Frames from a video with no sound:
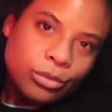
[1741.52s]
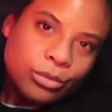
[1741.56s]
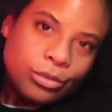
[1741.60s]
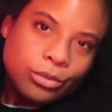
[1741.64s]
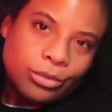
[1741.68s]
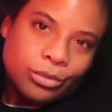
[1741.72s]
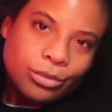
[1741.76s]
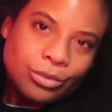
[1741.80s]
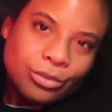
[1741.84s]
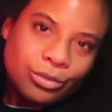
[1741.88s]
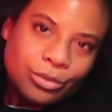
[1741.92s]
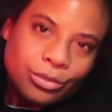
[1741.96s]

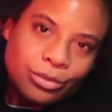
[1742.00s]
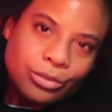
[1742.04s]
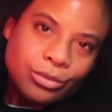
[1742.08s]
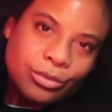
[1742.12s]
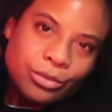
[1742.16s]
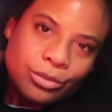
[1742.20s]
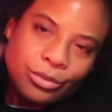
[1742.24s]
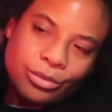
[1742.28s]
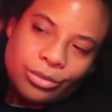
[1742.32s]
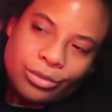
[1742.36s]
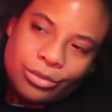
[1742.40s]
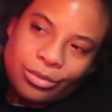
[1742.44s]

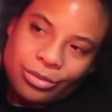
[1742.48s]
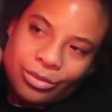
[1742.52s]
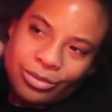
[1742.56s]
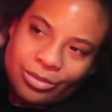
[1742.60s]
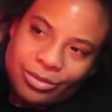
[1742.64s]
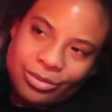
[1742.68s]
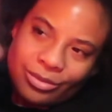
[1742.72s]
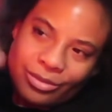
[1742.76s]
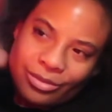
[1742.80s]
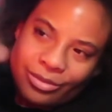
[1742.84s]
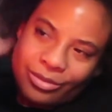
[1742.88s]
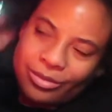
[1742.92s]

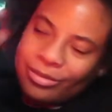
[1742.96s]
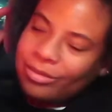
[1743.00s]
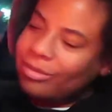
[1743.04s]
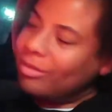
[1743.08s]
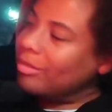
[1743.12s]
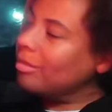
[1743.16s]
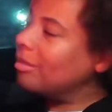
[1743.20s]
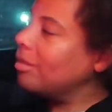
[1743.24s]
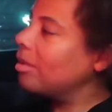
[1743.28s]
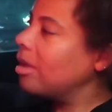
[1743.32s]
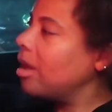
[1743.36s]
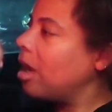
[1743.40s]

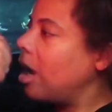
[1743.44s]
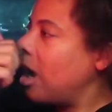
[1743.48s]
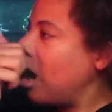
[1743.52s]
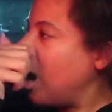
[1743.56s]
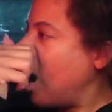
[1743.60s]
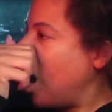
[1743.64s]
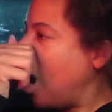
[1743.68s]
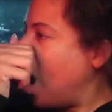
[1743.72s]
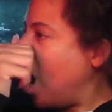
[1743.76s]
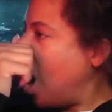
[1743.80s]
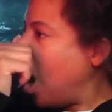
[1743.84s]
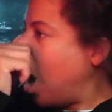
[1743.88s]

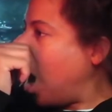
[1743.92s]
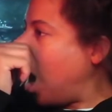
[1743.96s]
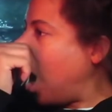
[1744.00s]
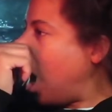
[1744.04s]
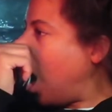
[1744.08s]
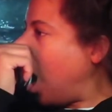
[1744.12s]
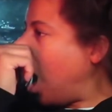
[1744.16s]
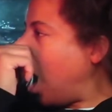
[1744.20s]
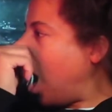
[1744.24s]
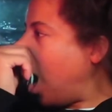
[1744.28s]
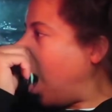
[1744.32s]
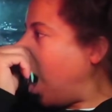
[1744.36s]

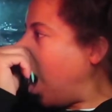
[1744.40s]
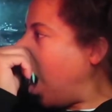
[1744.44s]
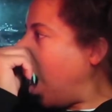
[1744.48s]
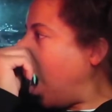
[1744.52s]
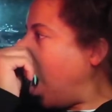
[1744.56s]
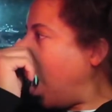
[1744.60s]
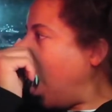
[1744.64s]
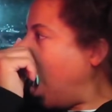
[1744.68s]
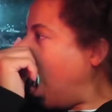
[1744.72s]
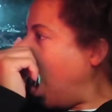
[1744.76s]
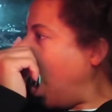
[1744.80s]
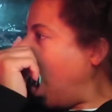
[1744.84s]

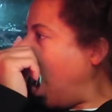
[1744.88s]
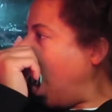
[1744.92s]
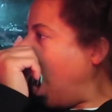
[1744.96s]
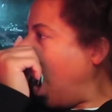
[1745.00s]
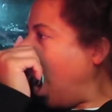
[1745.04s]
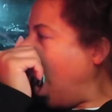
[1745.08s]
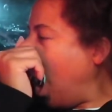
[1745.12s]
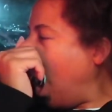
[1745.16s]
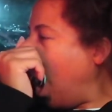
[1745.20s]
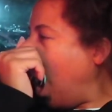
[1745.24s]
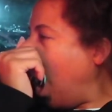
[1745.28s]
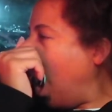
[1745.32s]

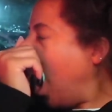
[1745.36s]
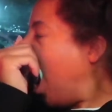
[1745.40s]
(silent)